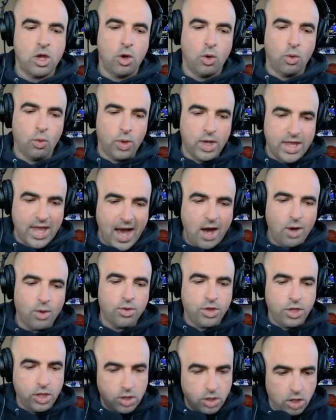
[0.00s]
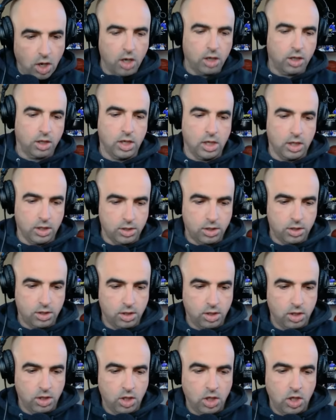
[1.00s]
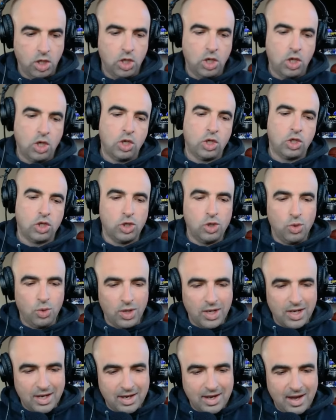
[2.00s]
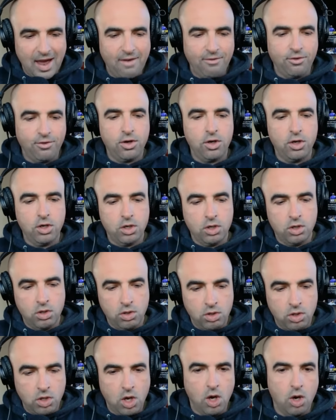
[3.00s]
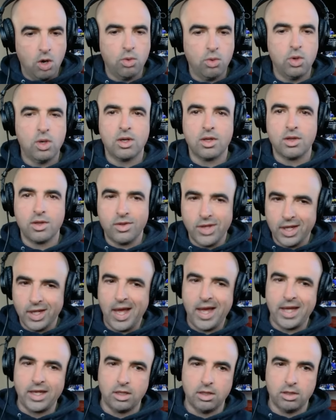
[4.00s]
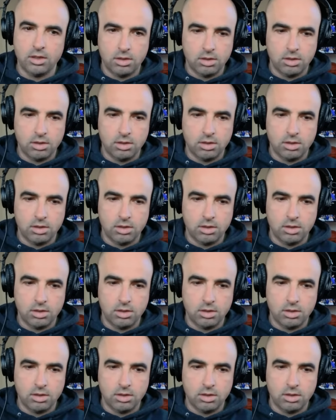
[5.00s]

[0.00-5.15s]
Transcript: Without the darkness, you would never know the light.